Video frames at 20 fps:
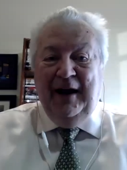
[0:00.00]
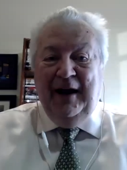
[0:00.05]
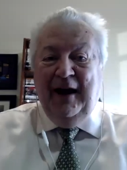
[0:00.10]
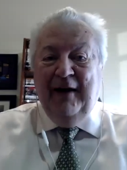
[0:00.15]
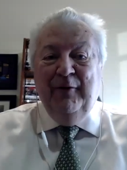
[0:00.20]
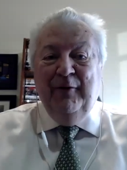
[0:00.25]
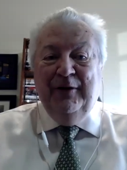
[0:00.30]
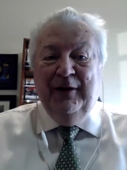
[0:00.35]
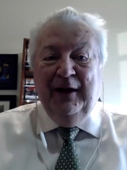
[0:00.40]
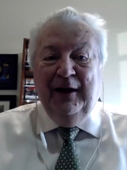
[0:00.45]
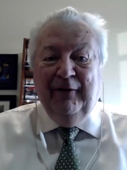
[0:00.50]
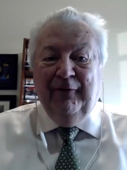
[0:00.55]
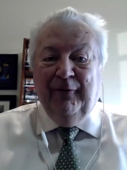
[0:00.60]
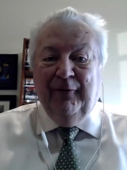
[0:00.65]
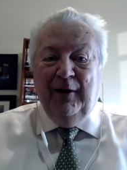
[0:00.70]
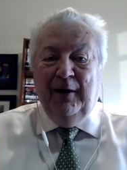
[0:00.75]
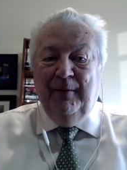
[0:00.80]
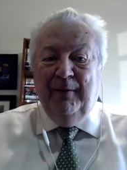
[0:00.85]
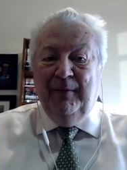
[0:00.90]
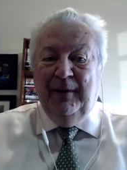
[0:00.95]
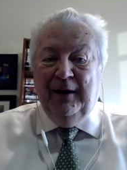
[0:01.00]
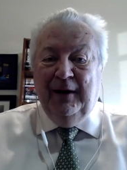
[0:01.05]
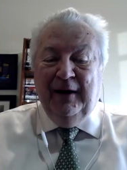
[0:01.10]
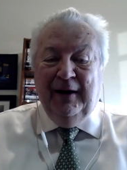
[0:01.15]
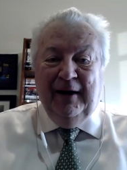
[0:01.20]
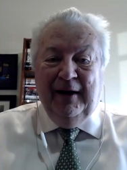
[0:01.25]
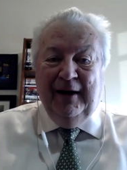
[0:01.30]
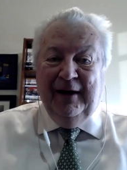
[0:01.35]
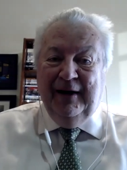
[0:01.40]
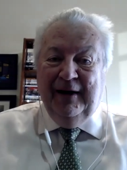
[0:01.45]
everything from
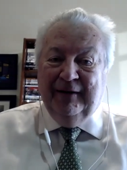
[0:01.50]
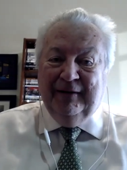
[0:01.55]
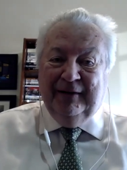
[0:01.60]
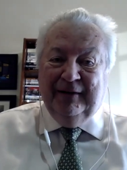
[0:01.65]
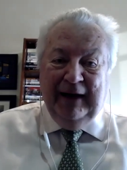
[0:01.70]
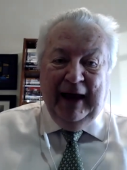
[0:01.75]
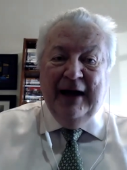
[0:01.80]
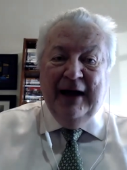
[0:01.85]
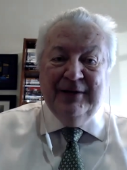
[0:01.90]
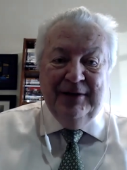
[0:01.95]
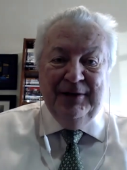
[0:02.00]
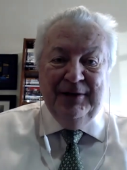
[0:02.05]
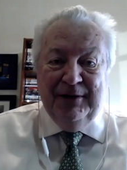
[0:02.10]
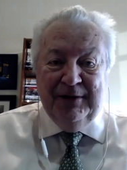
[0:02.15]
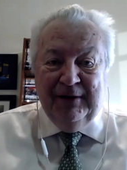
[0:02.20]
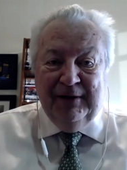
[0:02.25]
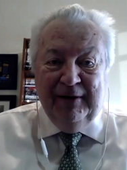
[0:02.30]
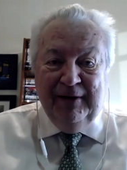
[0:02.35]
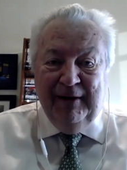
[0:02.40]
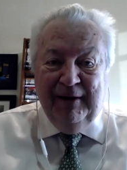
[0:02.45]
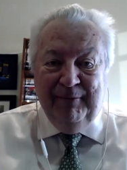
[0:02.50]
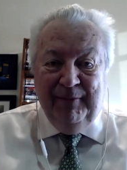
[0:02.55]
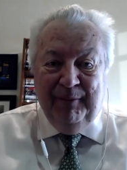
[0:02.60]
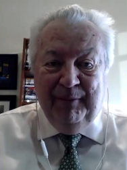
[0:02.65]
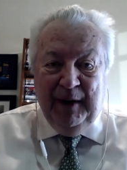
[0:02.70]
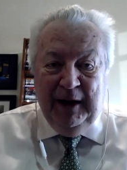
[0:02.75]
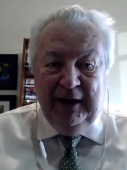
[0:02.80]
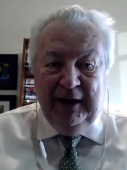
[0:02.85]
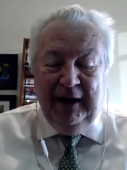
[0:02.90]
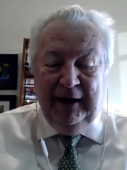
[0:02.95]
glasses,
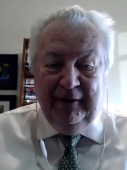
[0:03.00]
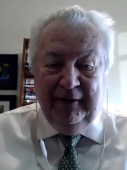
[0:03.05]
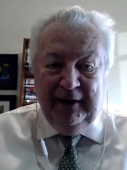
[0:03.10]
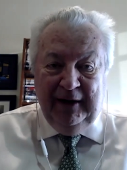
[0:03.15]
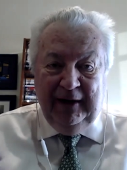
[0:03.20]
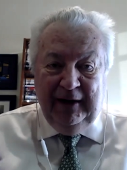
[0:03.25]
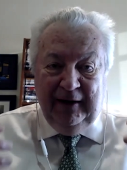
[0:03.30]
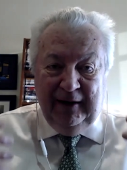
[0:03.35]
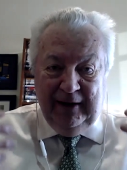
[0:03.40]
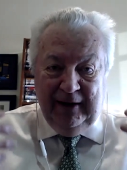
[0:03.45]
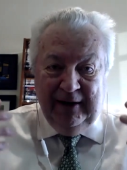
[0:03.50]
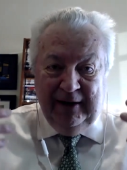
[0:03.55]
meaning the